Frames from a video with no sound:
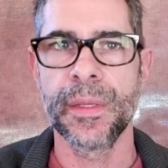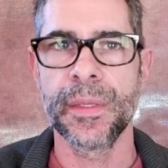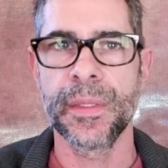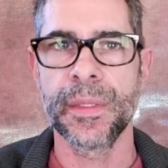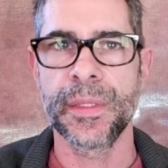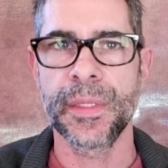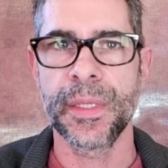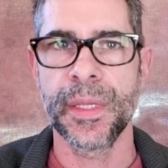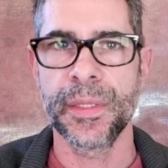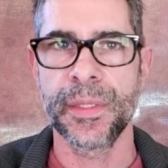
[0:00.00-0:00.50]

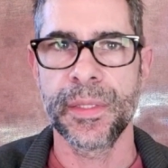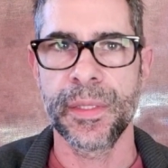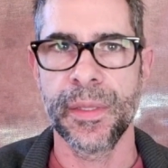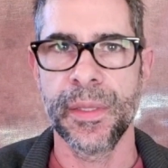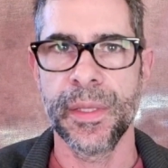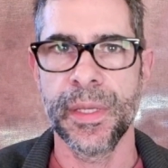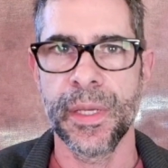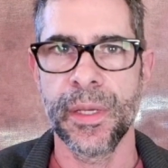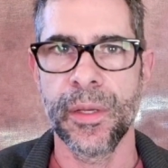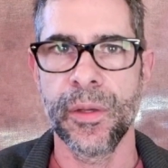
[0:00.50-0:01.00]
Since
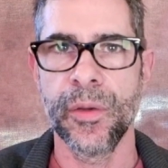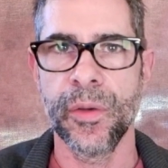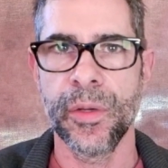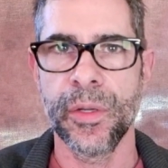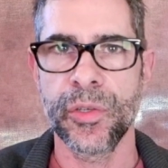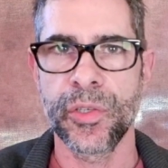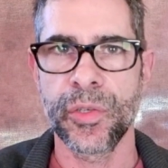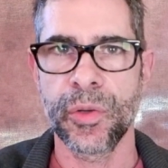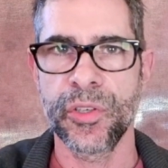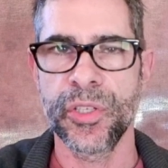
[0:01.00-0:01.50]
the good
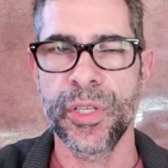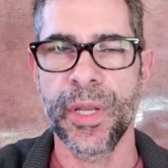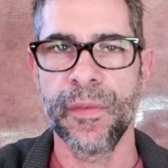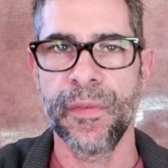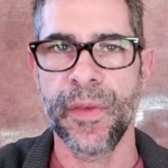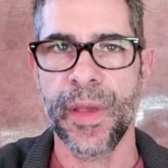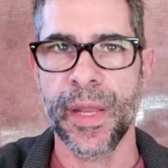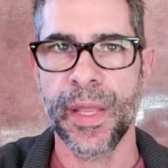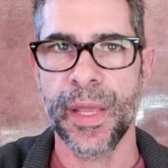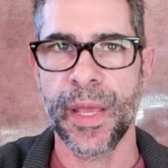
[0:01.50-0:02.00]
short-chain
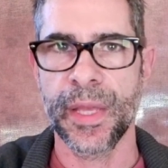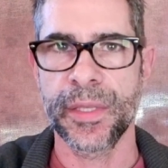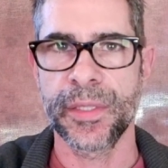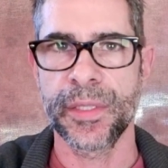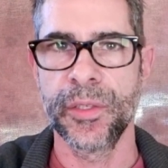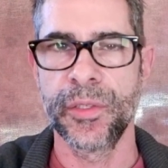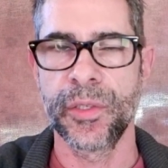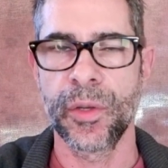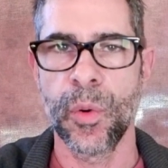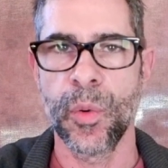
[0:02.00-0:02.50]
fatty
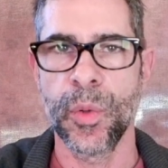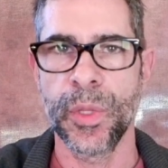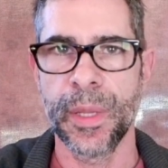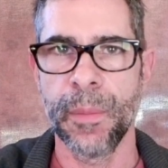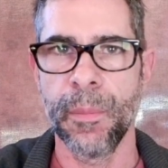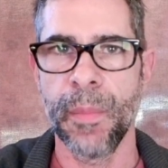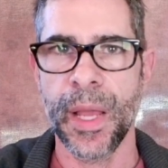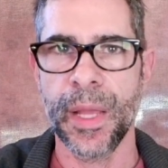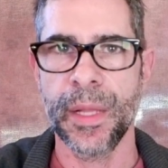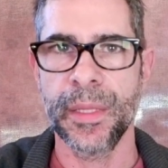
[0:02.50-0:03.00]
acids are only
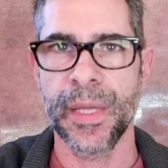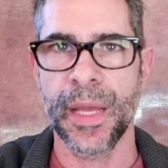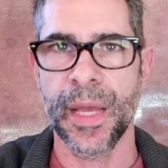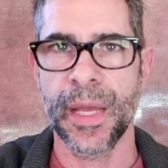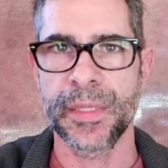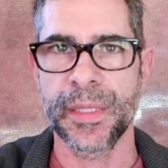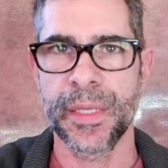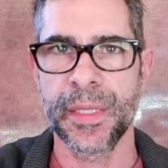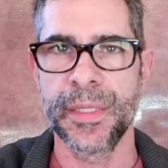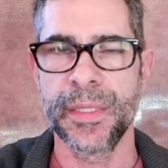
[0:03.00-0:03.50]
mild
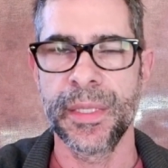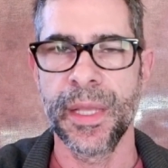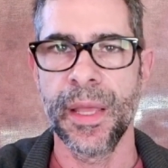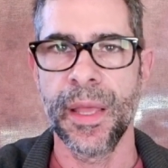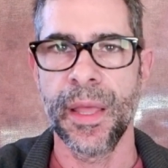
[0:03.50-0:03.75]
acids,